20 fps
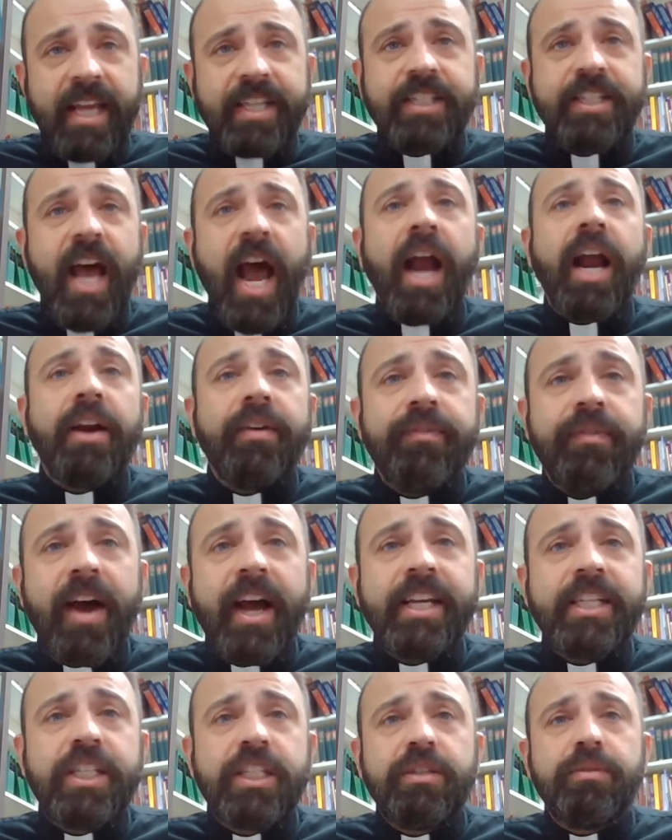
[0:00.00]
a
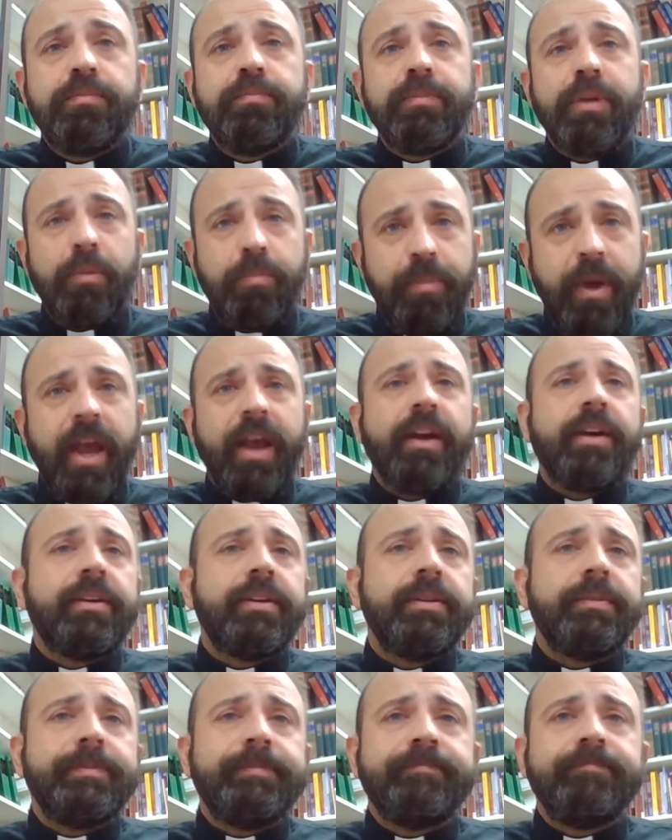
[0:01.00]
sacrifice
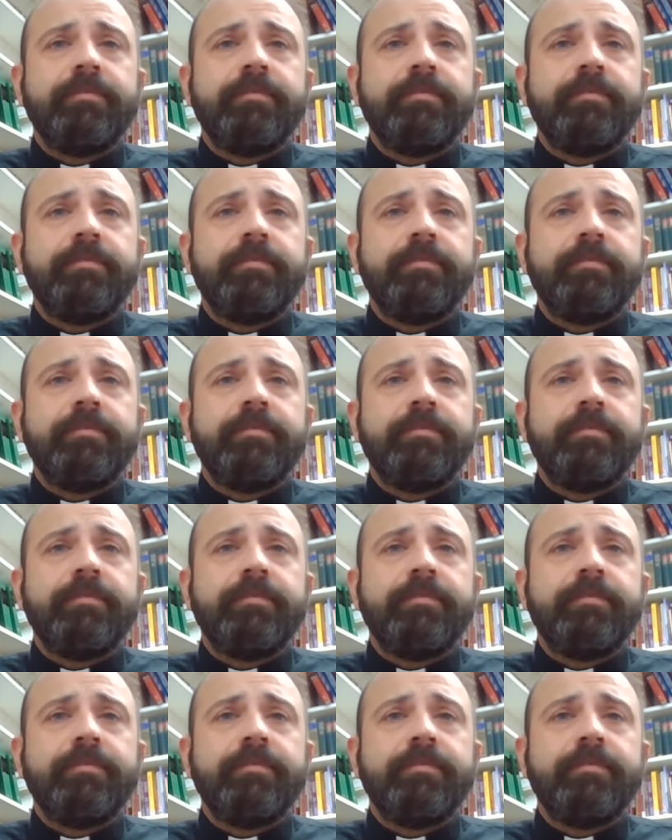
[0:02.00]
prepared.